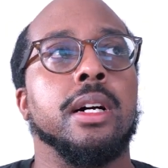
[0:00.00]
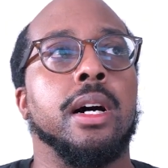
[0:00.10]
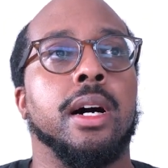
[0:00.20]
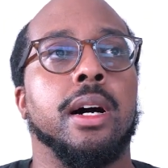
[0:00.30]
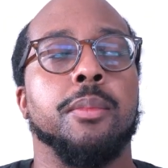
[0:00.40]

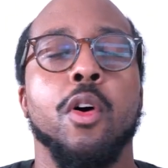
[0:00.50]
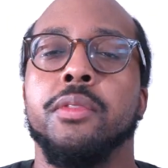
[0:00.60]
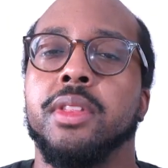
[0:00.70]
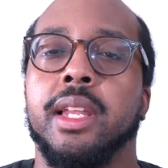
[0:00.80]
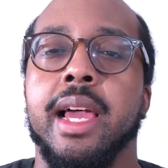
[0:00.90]

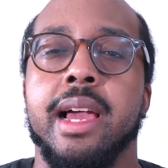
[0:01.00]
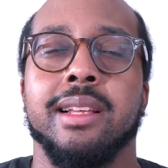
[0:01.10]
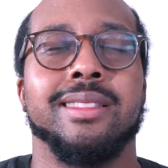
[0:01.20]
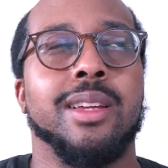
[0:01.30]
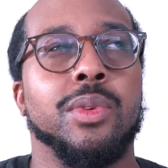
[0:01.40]
over the
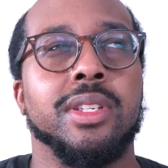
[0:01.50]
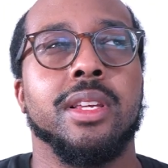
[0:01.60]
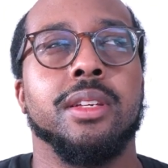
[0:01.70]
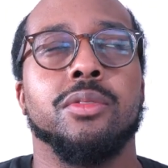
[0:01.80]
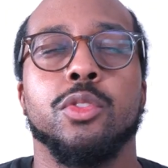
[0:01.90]
last, I want to
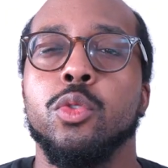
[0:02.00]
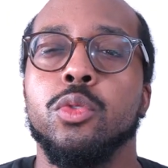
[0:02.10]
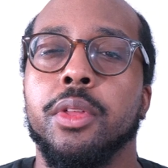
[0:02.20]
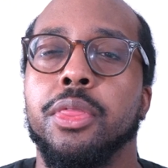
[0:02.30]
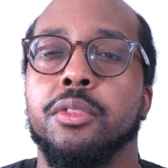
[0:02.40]
say
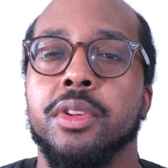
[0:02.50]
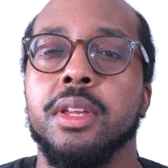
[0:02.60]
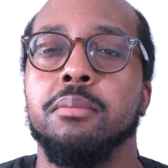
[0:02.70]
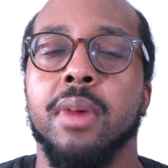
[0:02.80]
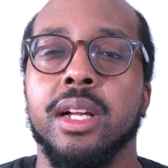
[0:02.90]
2 to 3
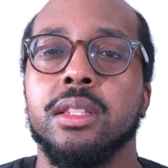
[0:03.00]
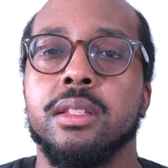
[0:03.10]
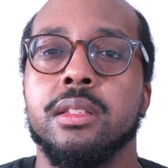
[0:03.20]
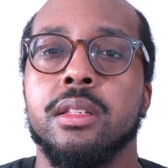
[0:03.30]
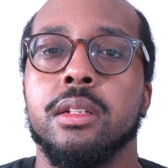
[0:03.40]

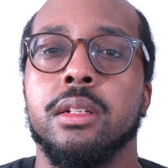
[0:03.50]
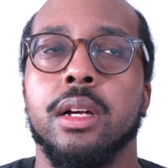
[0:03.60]
months.